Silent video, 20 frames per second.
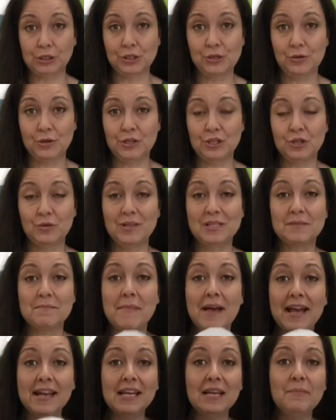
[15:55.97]
You can do as
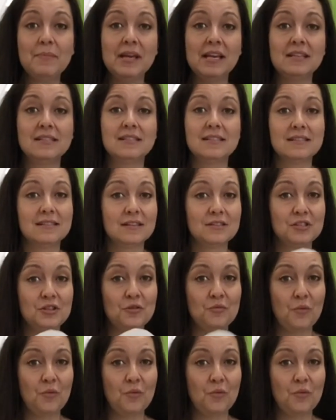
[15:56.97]
many pieces as you